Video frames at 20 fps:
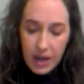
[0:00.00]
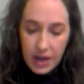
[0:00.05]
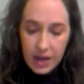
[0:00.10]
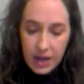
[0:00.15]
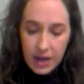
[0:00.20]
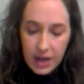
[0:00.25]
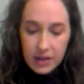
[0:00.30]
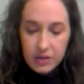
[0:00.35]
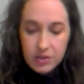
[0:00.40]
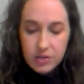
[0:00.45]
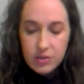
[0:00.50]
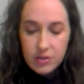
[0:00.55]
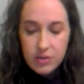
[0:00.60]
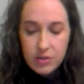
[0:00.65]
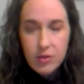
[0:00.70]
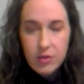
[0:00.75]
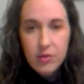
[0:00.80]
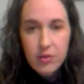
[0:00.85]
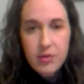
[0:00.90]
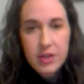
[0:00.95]

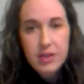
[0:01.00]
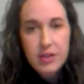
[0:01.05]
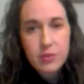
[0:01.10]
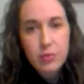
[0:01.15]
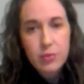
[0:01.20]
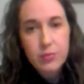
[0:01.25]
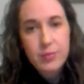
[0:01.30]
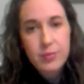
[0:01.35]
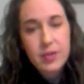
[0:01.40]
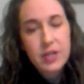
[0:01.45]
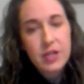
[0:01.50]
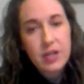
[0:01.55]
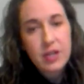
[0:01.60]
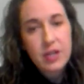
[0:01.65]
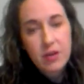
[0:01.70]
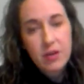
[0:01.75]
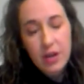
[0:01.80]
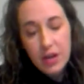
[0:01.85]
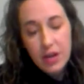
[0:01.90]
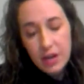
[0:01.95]
into, this would be a
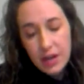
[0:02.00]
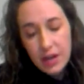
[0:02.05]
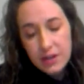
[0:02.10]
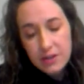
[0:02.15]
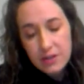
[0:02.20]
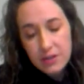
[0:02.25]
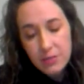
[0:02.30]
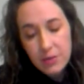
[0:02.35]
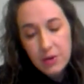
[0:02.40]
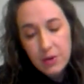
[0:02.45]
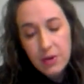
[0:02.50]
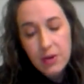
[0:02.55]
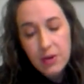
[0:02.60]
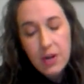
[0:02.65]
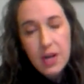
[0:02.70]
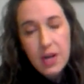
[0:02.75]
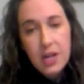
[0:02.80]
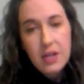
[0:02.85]
great customer.